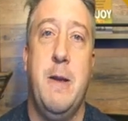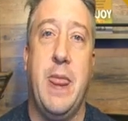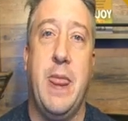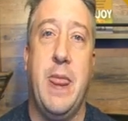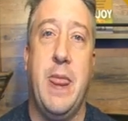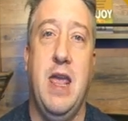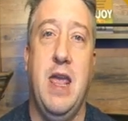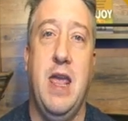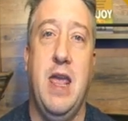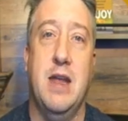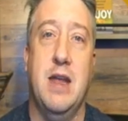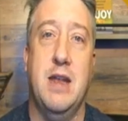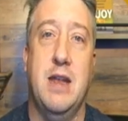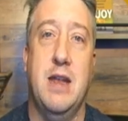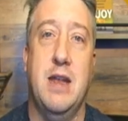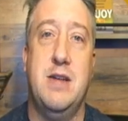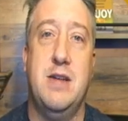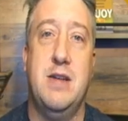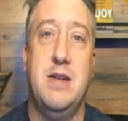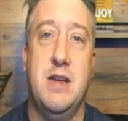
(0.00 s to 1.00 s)
and
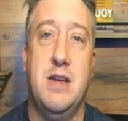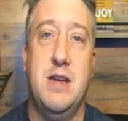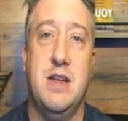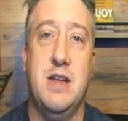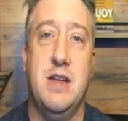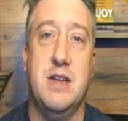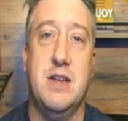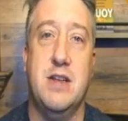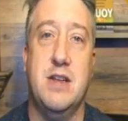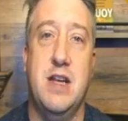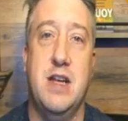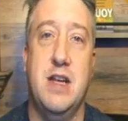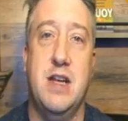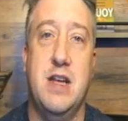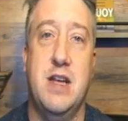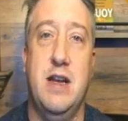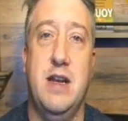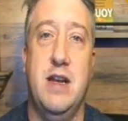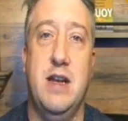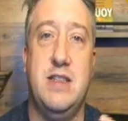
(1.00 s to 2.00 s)
it's a
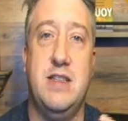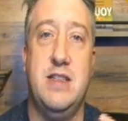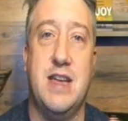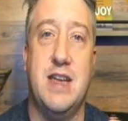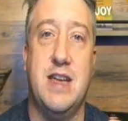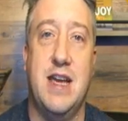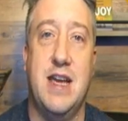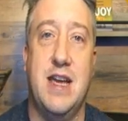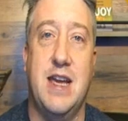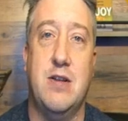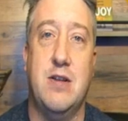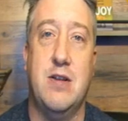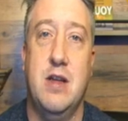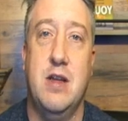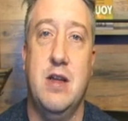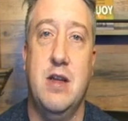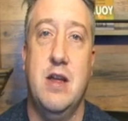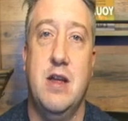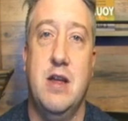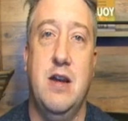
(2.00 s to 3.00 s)
never-ending cycle
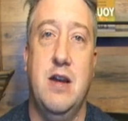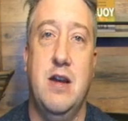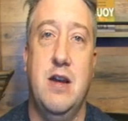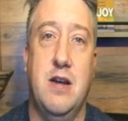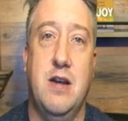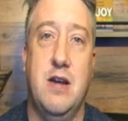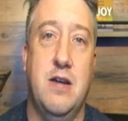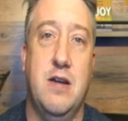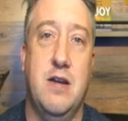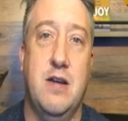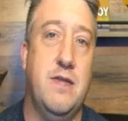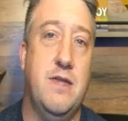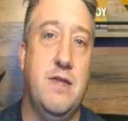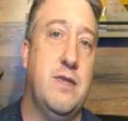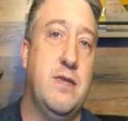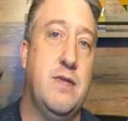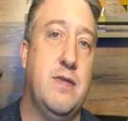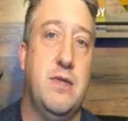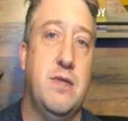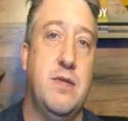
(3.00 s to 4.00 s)
of
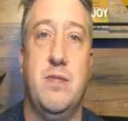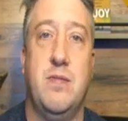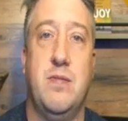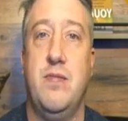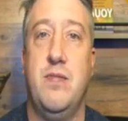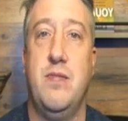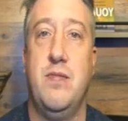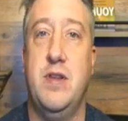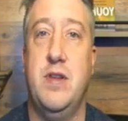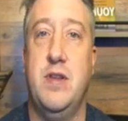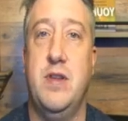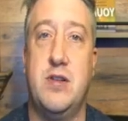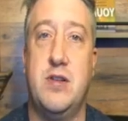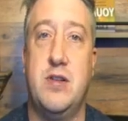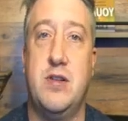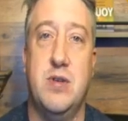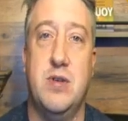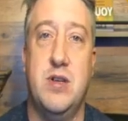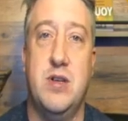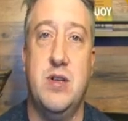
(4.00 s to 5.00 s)
this
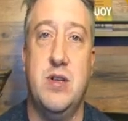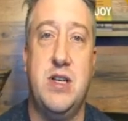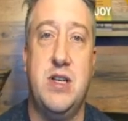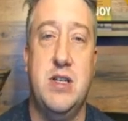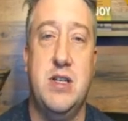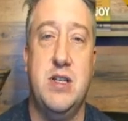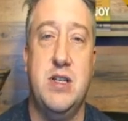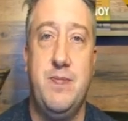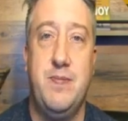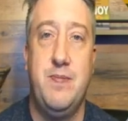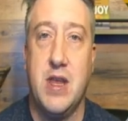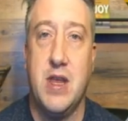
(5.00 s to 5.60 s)
restriction.